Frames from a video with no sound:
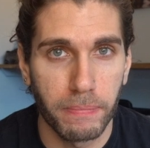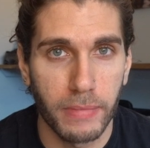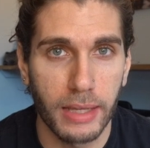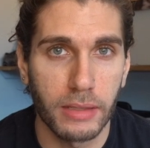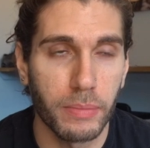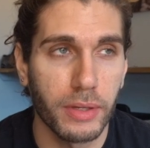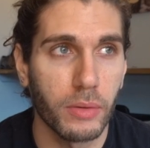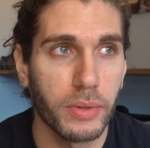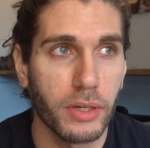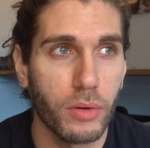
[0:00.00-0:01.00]
That's something that
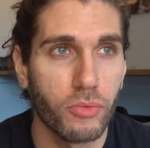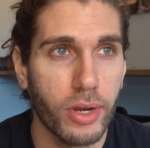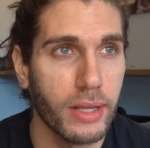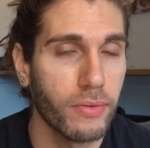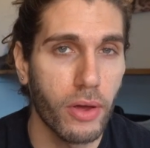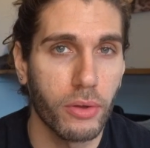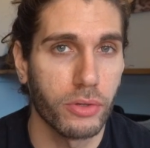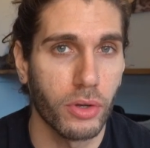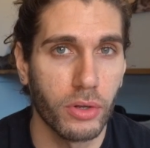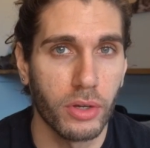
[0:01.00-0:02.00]
we don't really
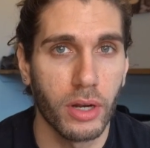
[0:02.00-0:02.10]
focus on.